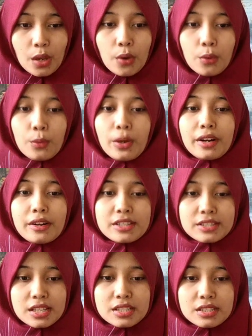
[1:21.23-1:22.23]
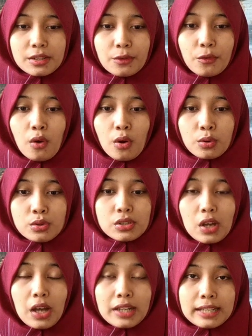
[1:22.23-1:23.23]
where researchers focus
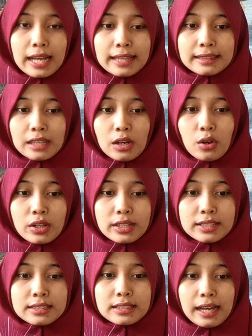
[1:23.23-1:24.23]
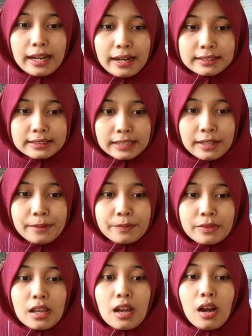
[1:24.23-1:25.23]
on the antagonist character
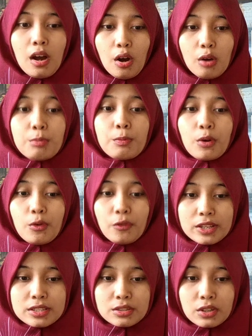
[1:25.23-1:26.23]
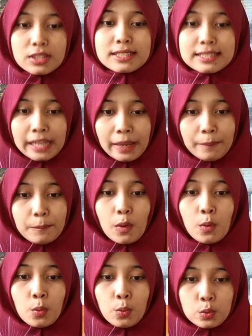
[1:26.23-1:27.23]
of Professor Snape,
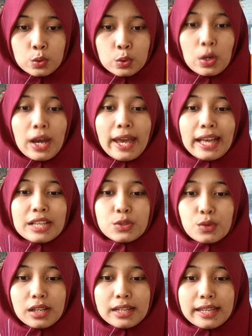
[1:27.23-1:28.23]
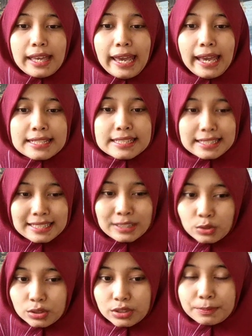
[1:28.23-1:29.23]
who actually has a
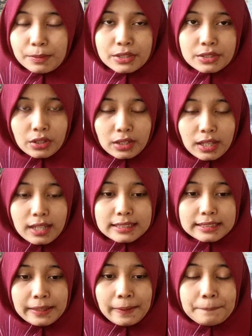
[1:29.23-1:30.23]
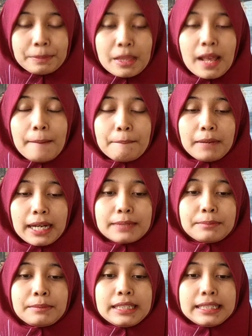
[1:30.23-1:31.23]
good personality, but
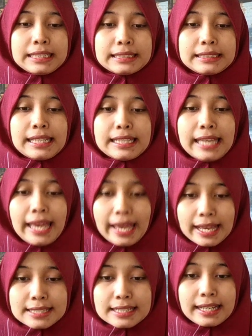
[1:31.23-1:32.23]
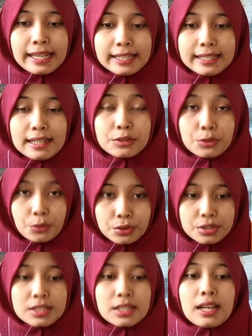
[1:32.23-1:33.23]
because he has a hidden
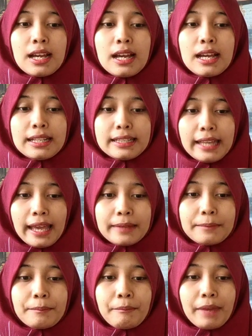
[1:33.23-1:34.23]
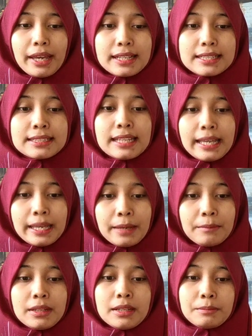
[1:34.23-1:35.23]
grudge that makes
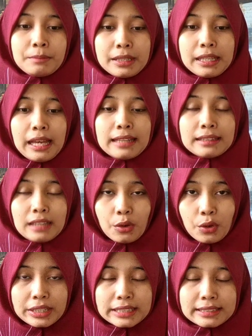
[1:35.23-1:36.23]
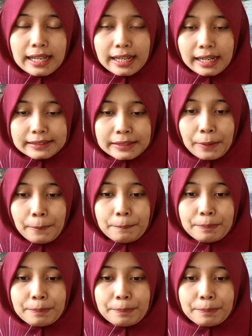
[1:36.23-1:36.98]
him be antagonist character.